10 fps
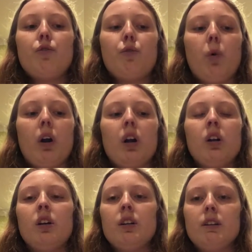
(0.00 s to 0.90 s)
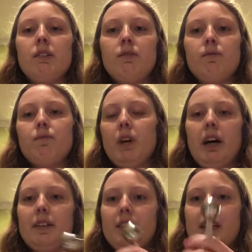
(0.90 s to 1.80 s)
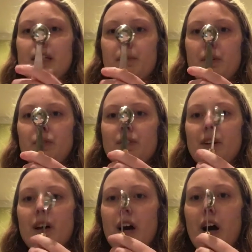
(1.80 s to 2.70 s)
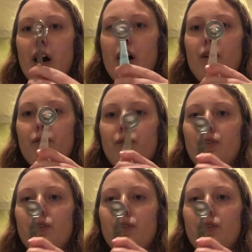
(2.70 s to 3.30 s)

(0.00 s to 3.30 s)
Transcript: 4 teaspoons of